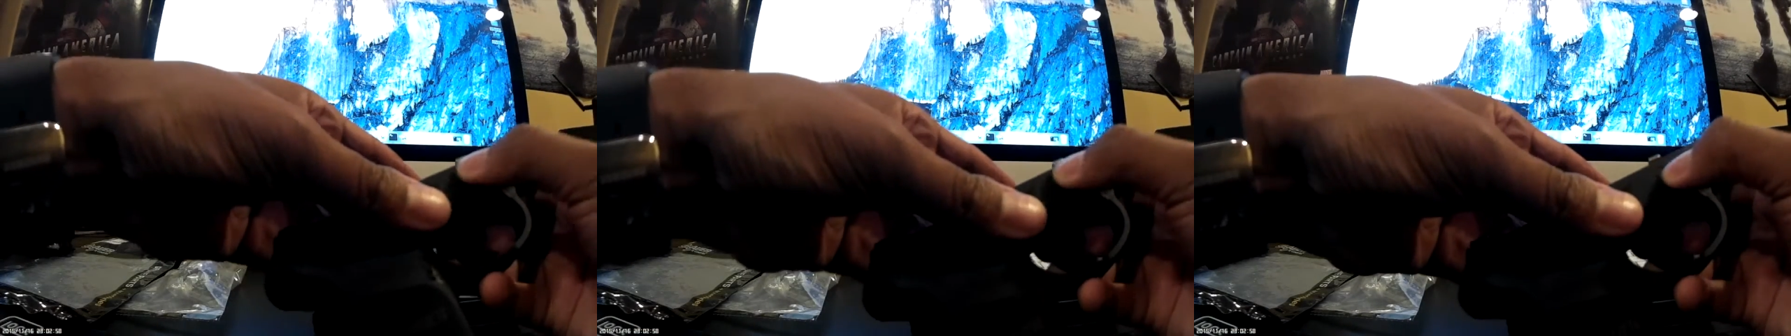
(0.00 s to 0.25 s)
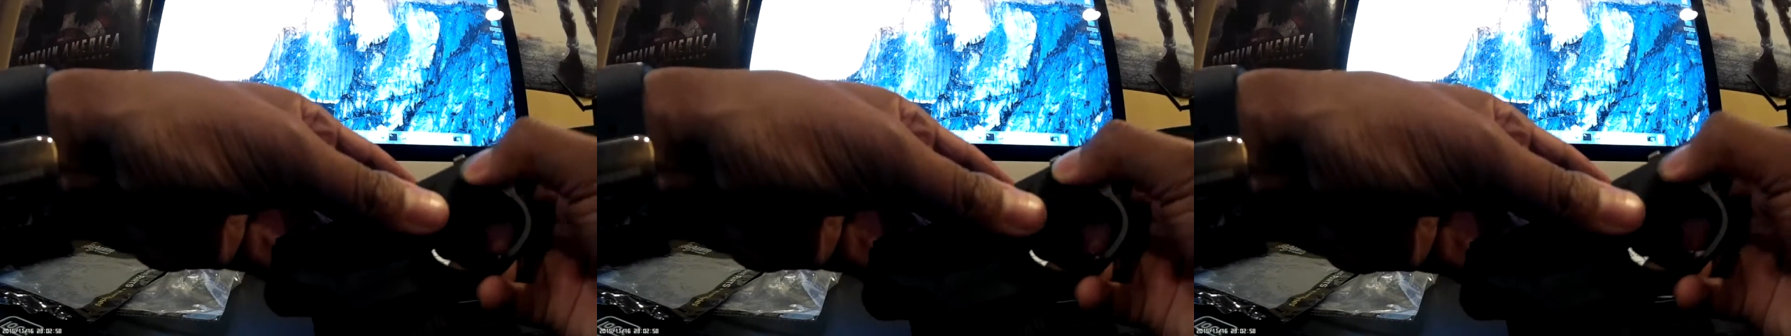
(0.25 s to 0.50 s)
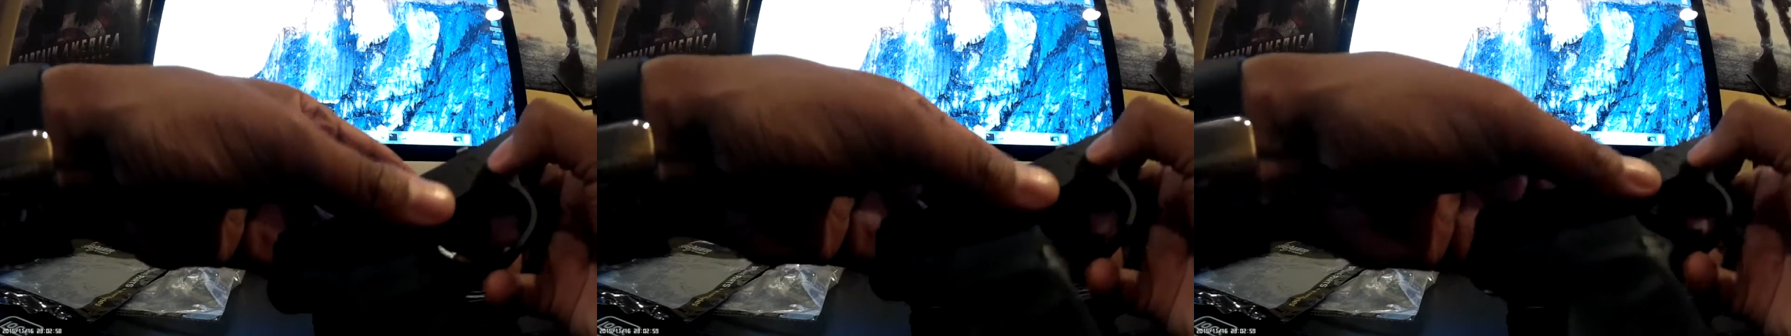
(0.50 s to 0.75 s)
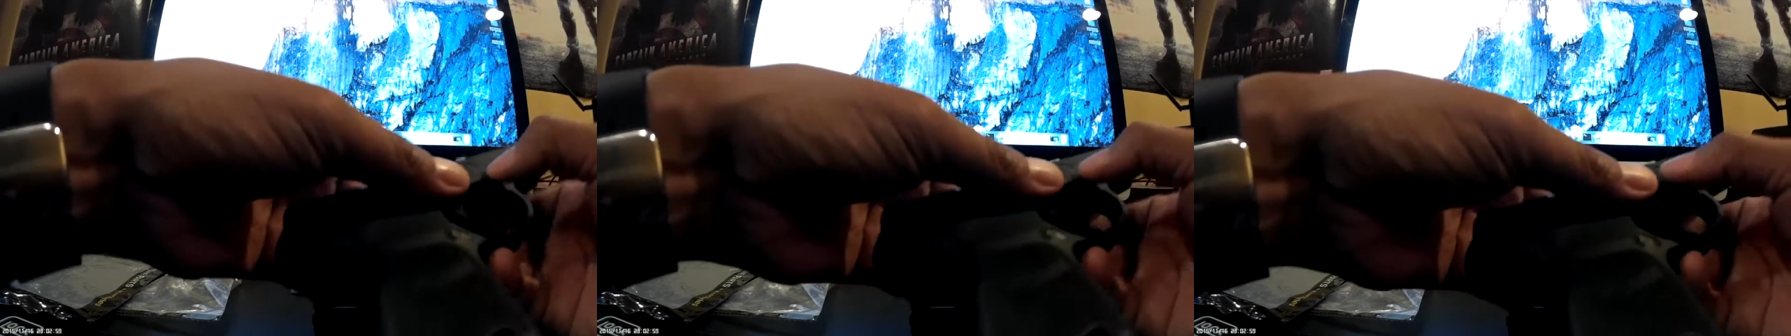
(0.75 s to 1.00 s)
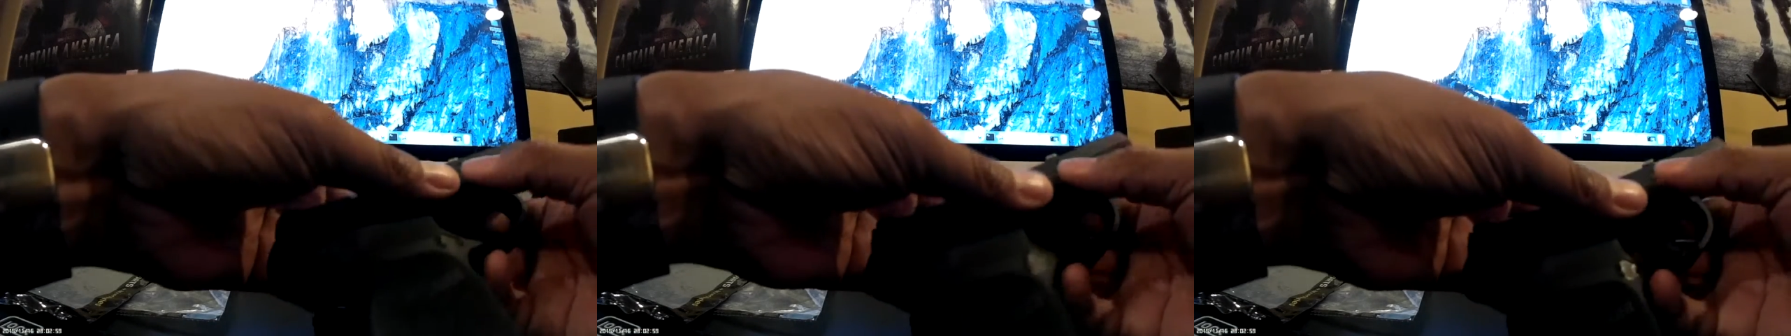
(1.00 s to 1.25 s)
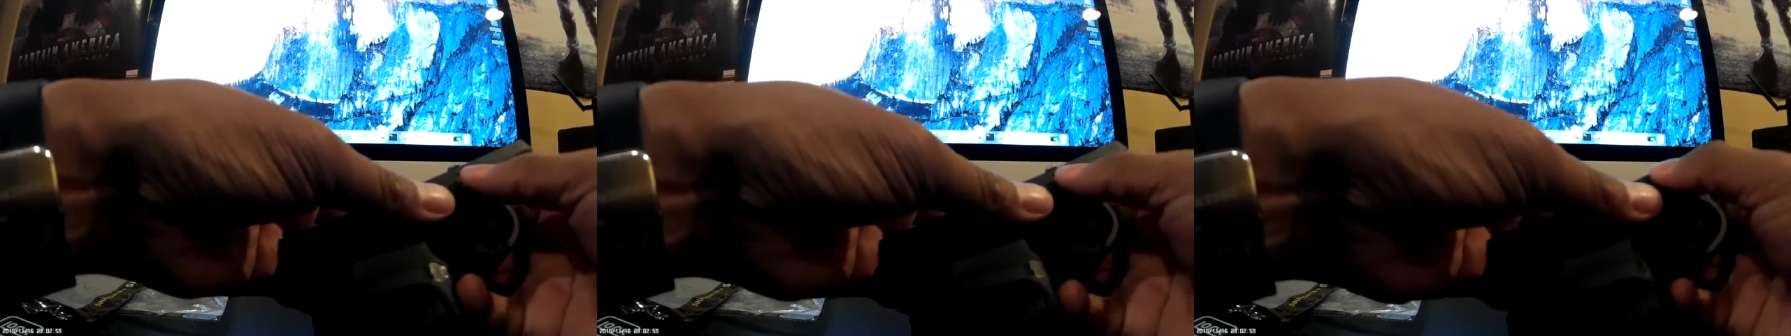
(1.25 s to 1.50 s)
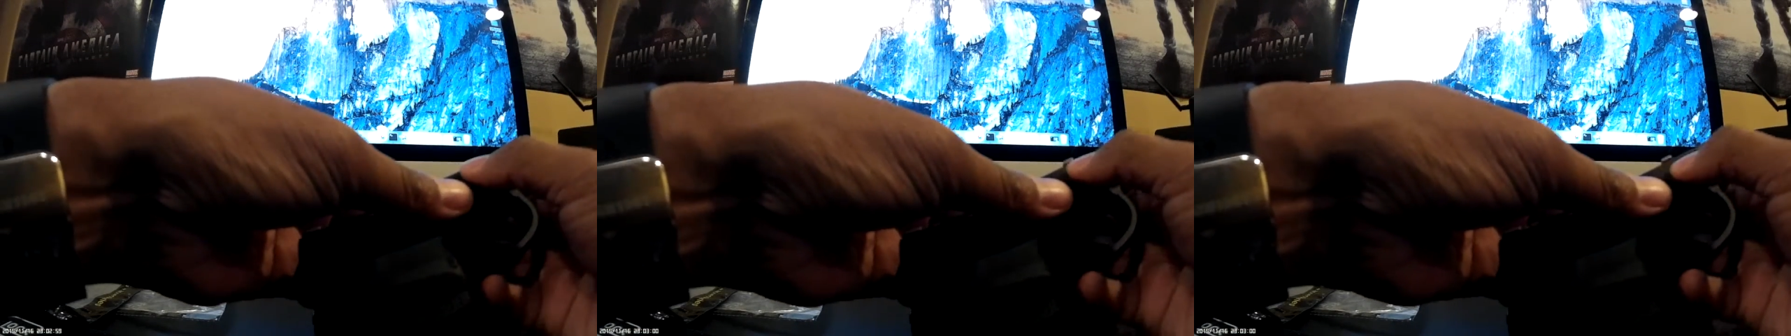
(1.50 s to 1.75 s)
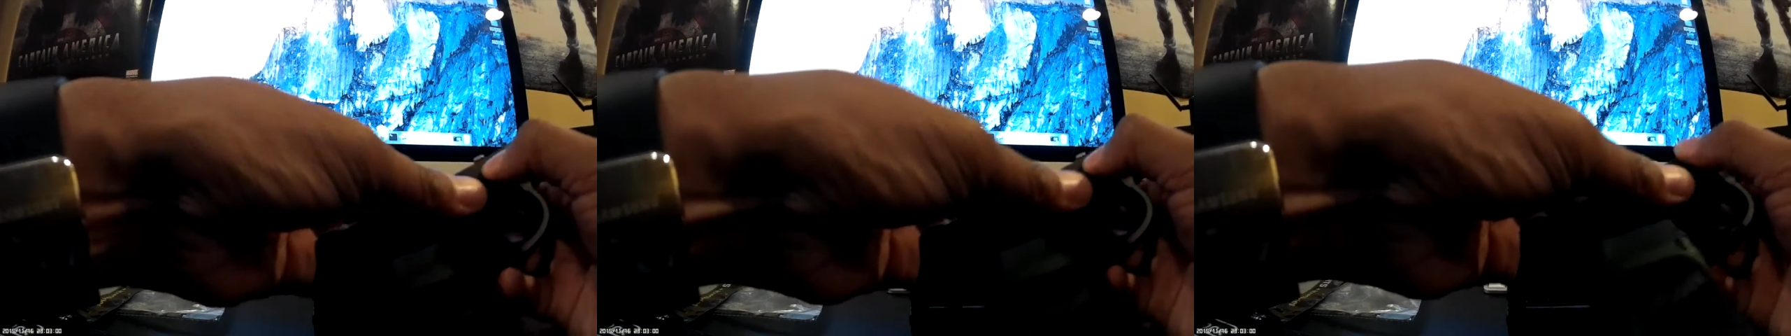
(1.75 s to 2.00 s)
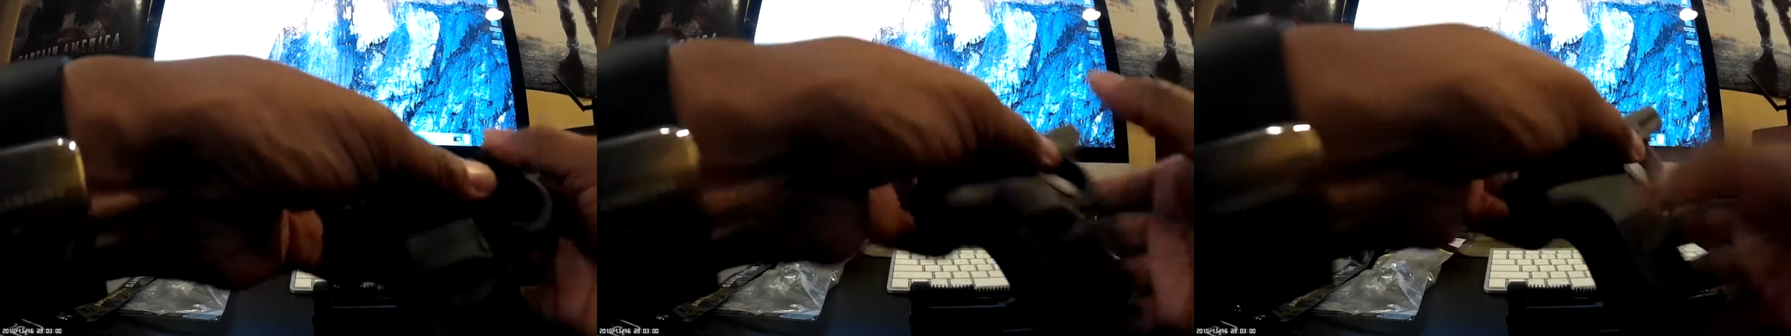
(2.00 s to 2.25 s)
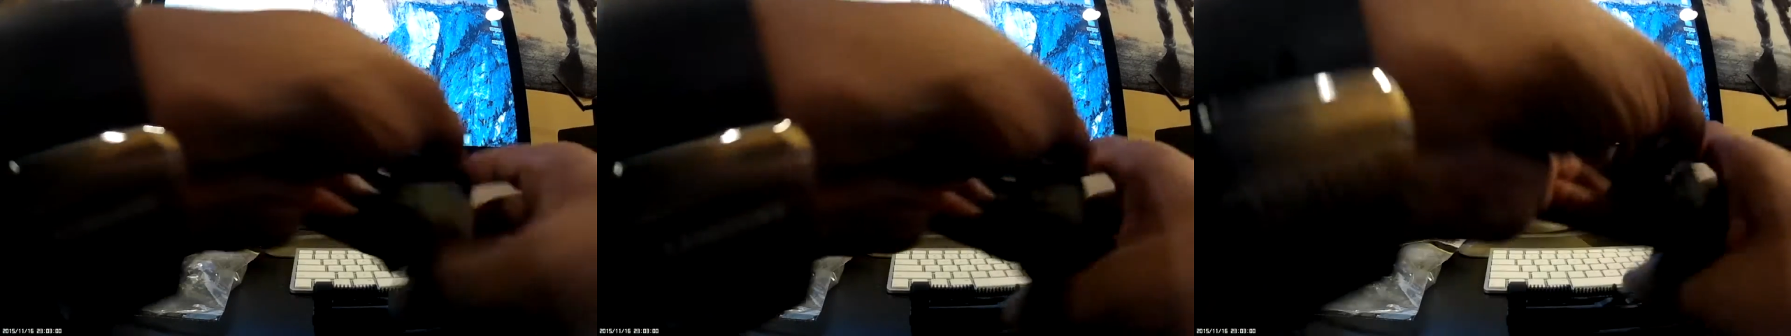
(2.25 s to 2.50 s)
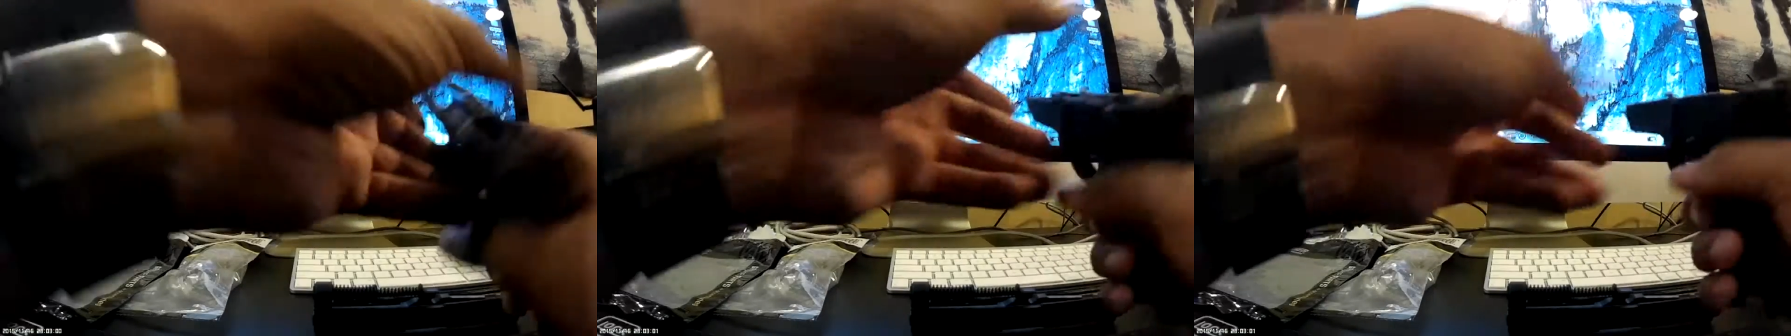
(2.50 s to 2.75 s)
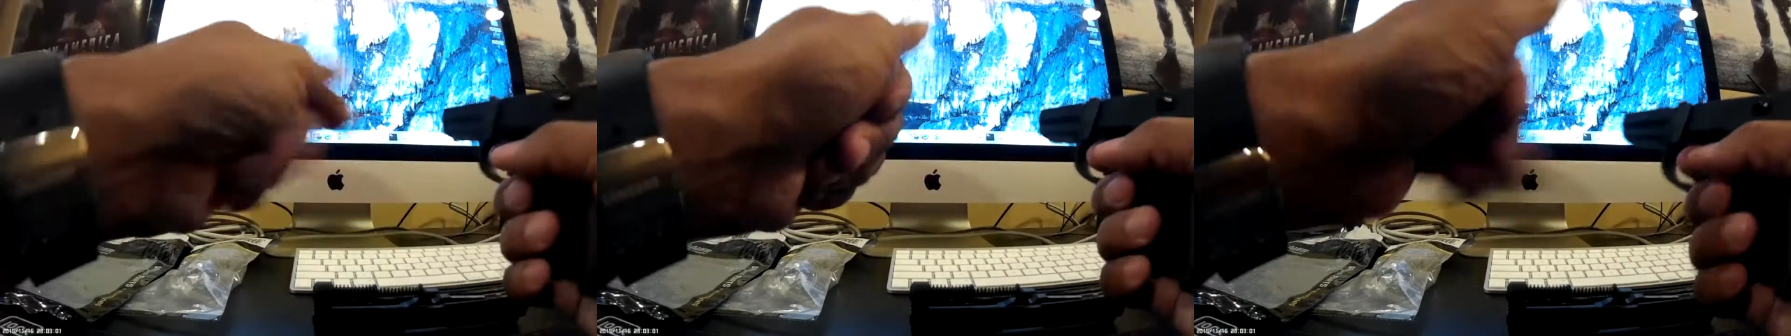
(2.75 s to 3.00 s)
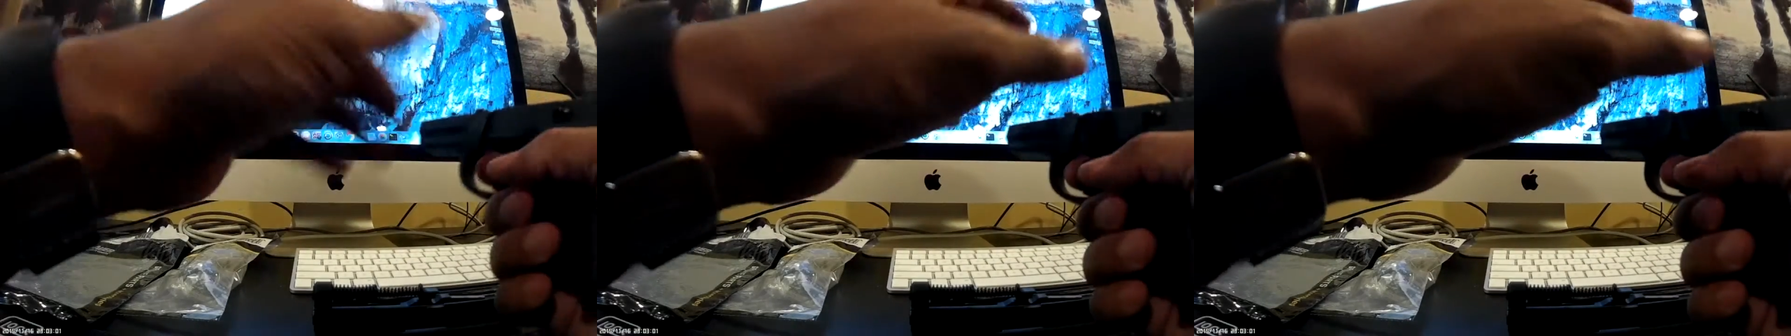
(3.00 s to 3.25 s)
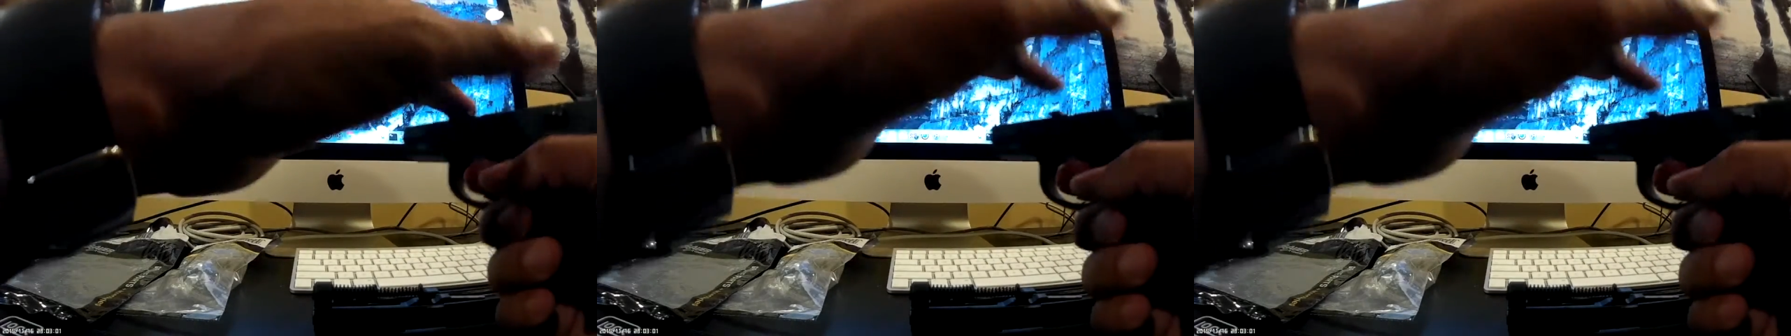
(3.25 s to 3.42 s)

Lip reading: (no speaker visible)